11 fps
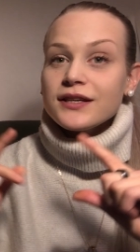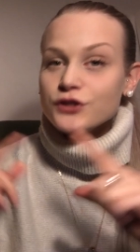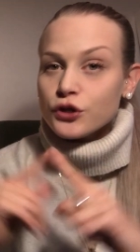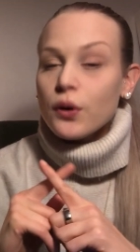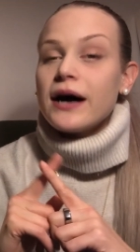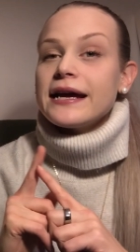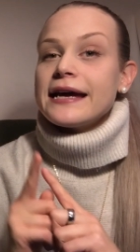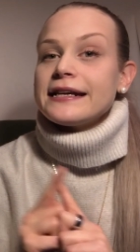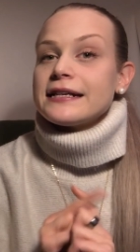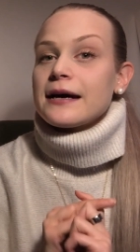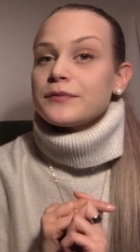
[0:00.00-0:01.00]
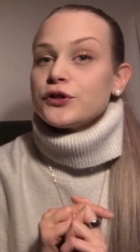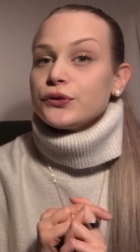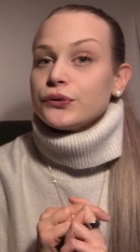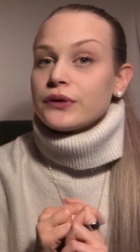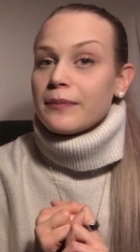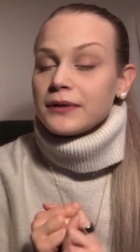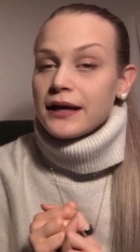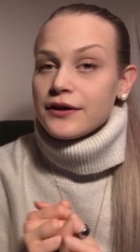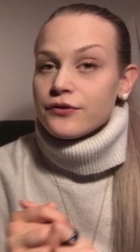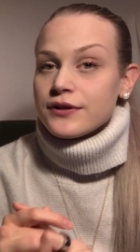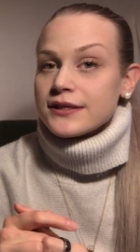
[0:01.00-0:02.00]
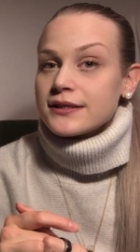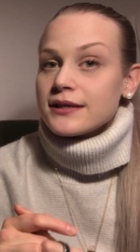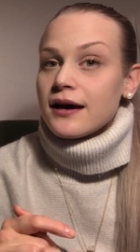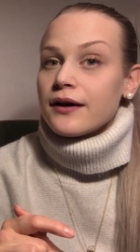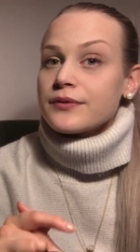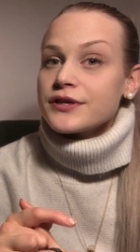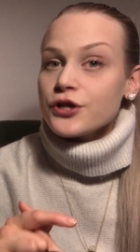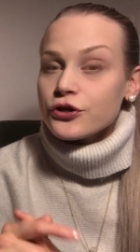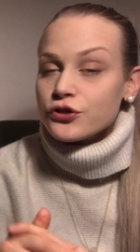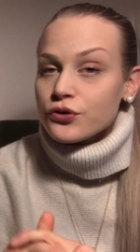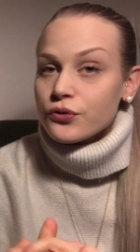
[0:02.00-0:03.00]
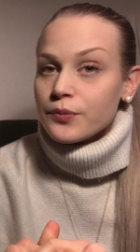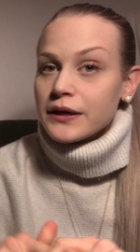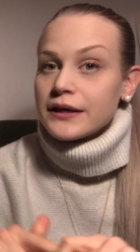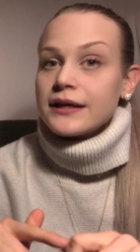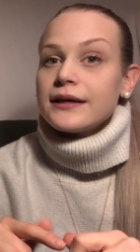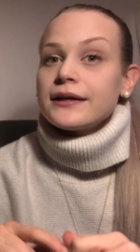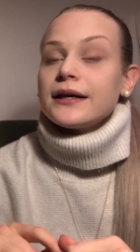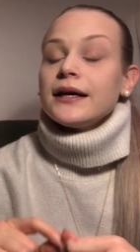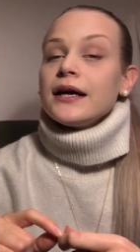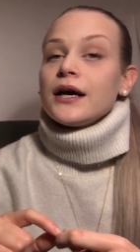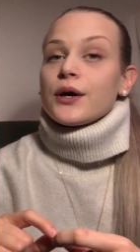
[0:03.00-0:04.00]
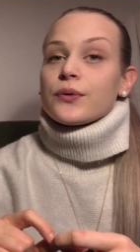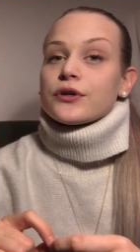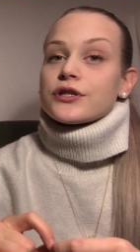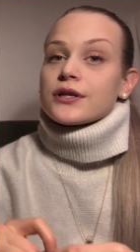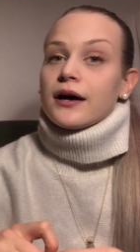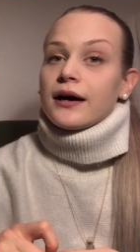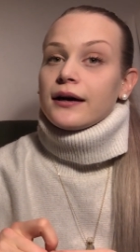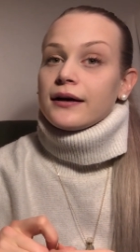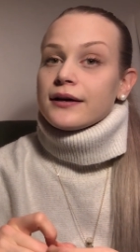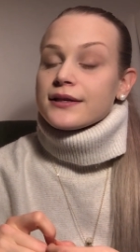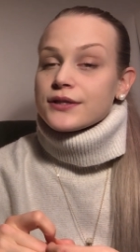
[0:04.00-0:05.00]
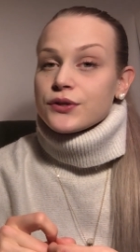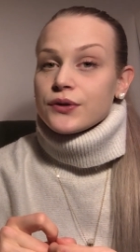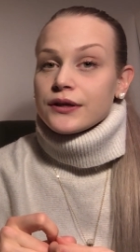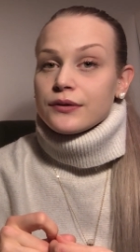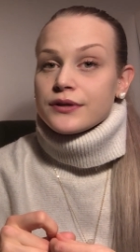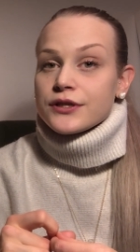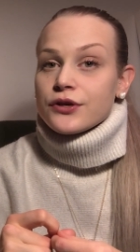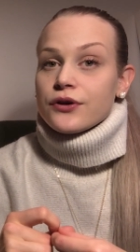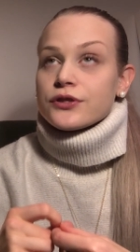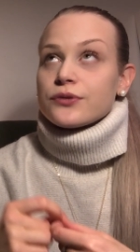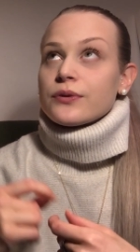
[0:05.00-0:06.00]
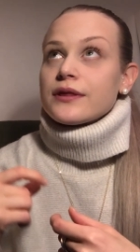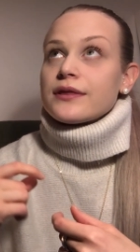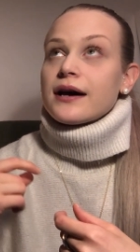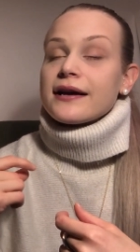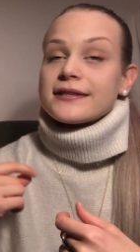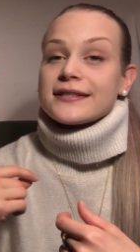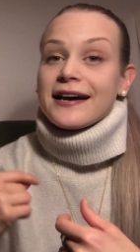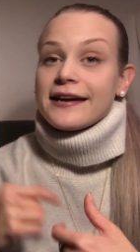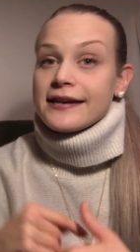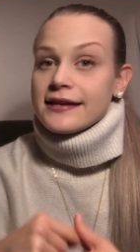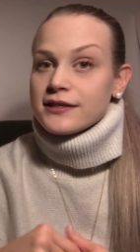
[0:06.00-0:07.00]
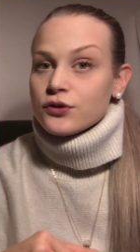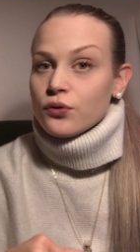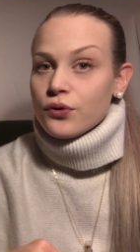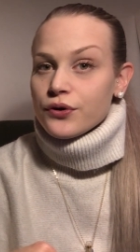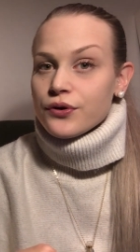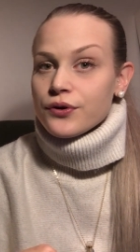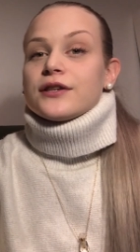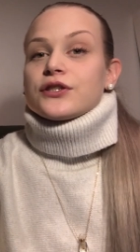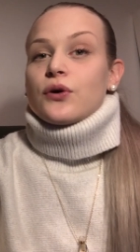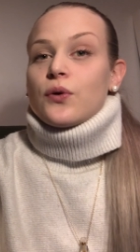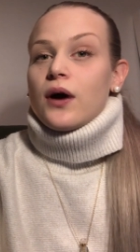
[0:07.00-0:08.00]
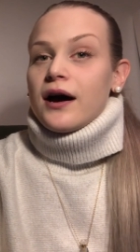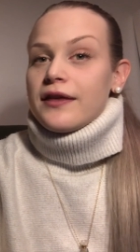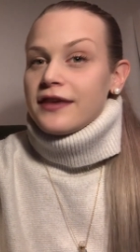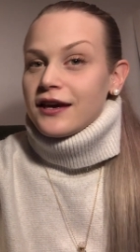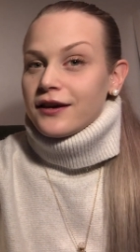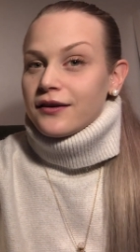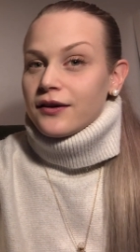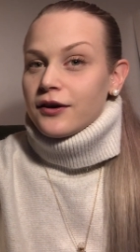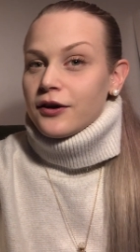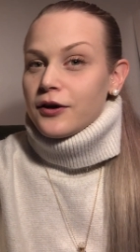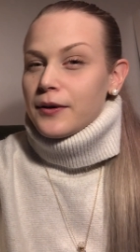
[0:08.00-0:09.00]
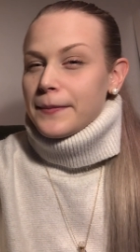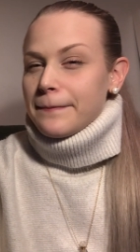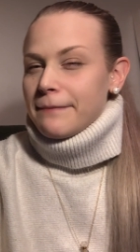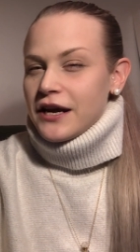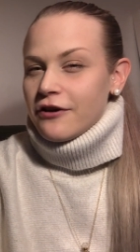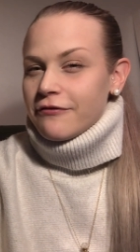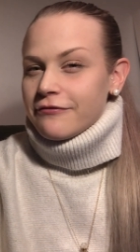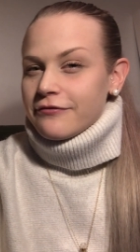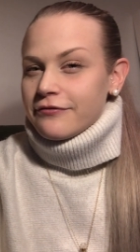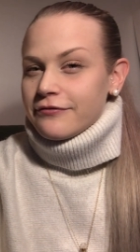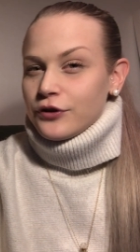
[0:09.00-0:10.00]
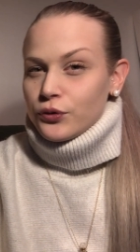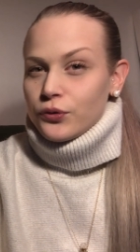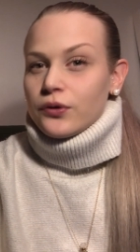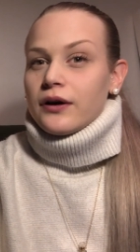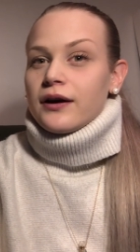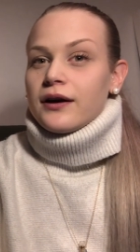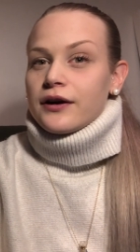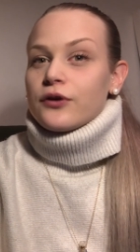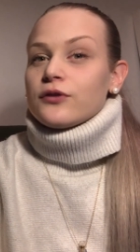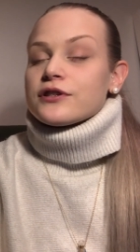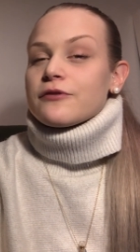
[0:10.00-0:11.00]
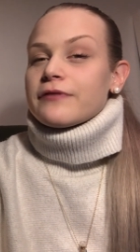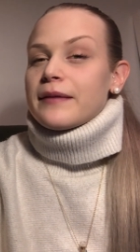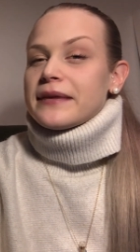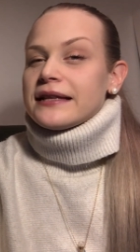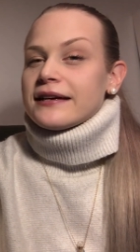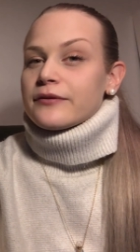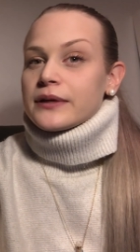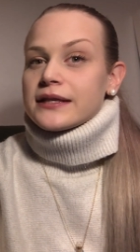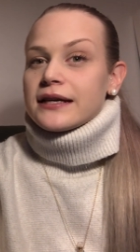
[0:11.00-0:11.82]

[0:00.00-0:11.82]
So I ended up to apply to this uh, research group in here, which uh, is doing the research with anxiety disorder. So I think many of you are also familiar with